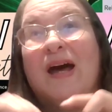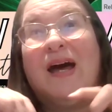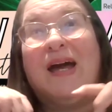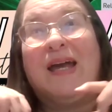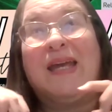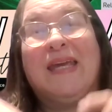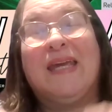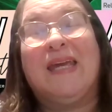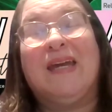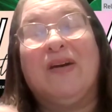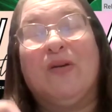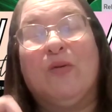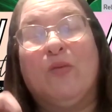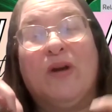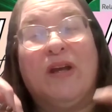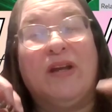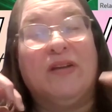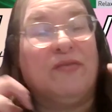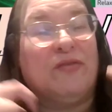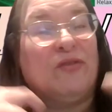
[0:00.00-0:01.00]
I can't
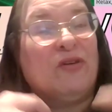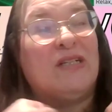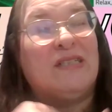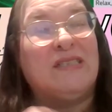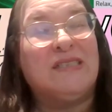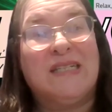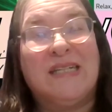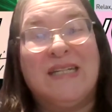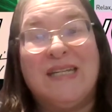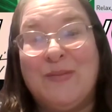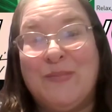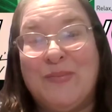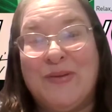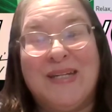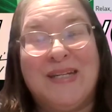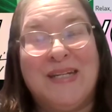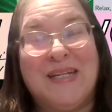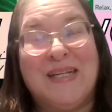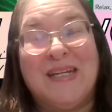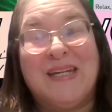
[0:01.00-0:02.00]
wait for us to keep
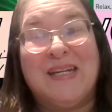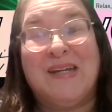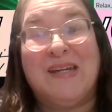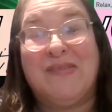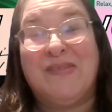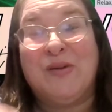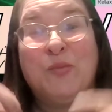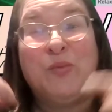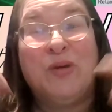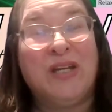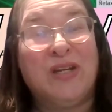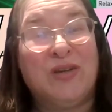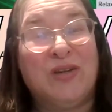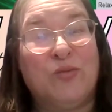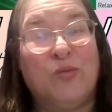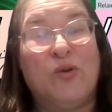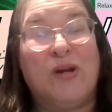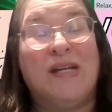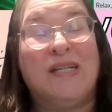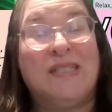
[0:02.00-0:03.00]
hitting it, and then we
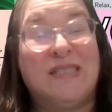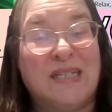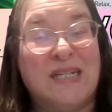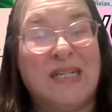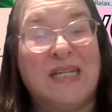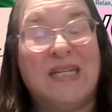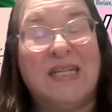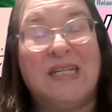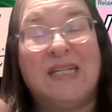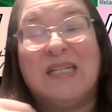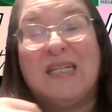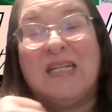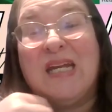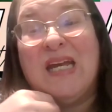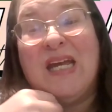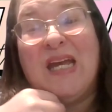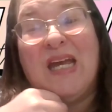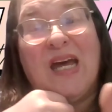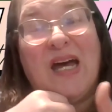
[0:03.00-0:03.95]
can raise it again.